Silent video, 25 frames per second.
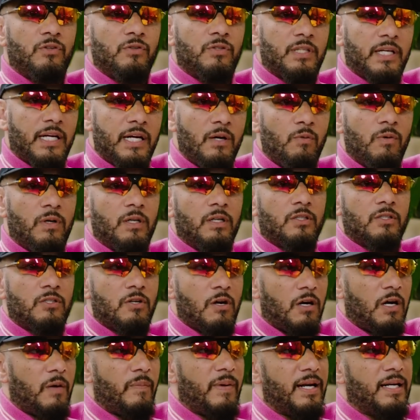So they want to
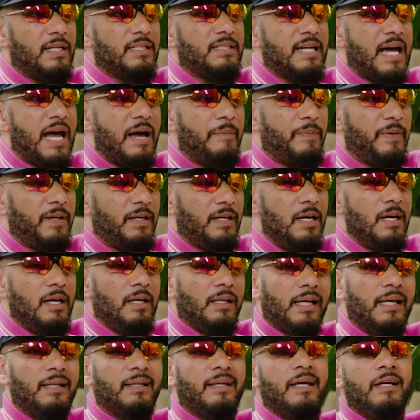talk about a topic
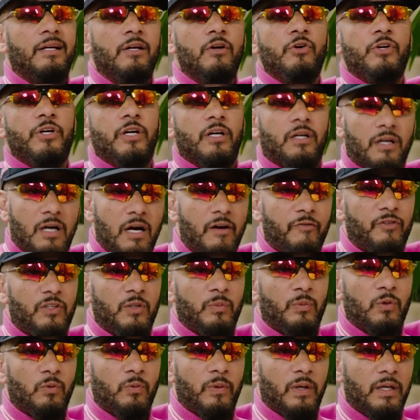that they know you're
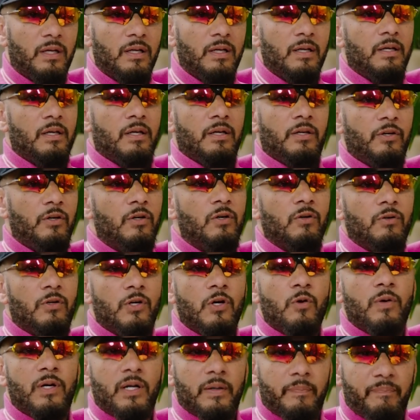comfortable with. You don't
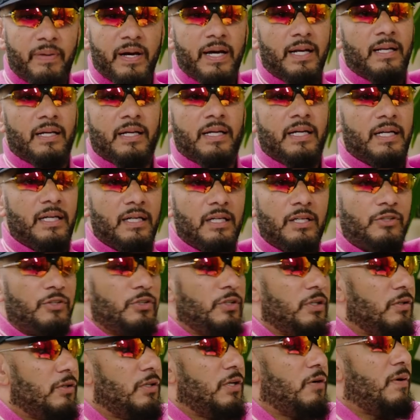know what a BETNA is. You
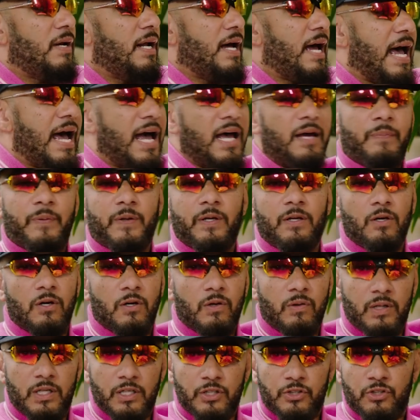don't know what an I P
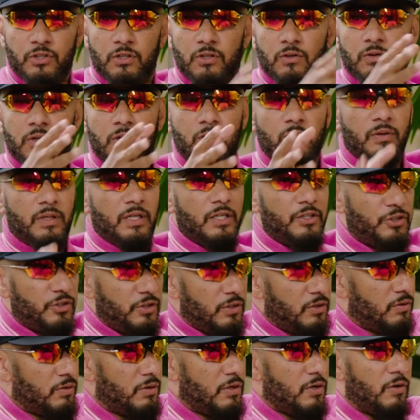O is. You don't know this. You
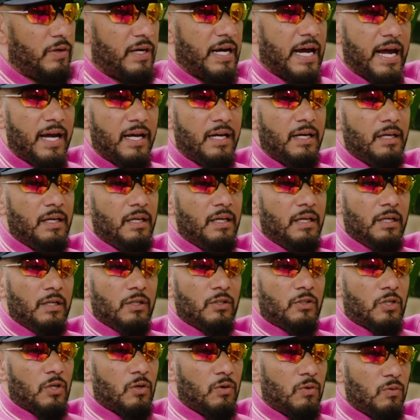don't know that.
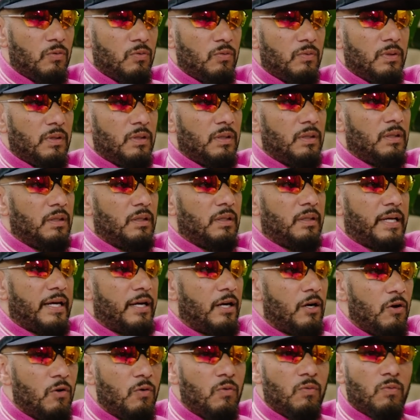So they
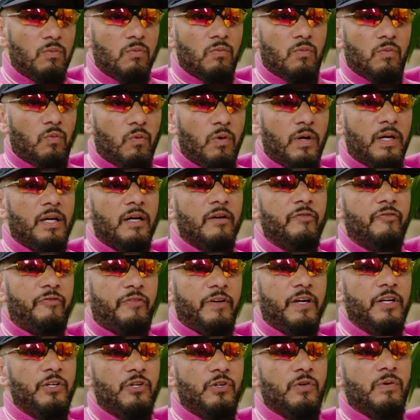don't want to
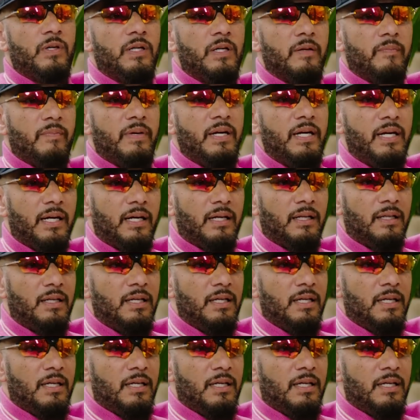offend you in the meeting.